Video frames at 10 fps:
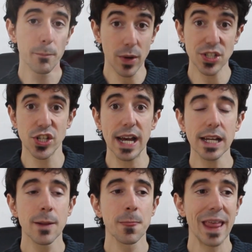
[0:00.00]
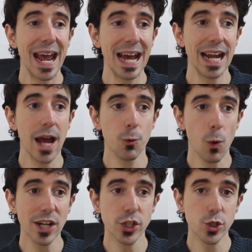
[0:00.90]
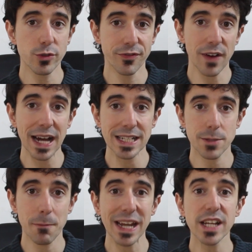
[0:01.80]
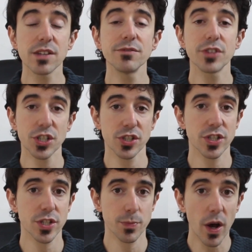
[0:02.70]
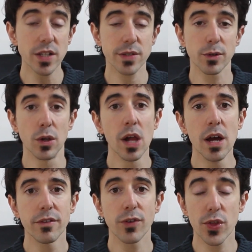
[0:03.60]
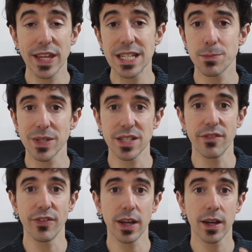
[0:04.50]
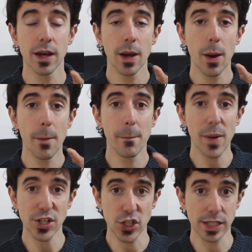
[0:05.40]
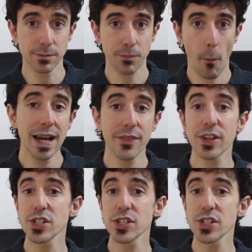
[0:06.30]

budget, and I want you to find as many conversions as possible for this specific budget. And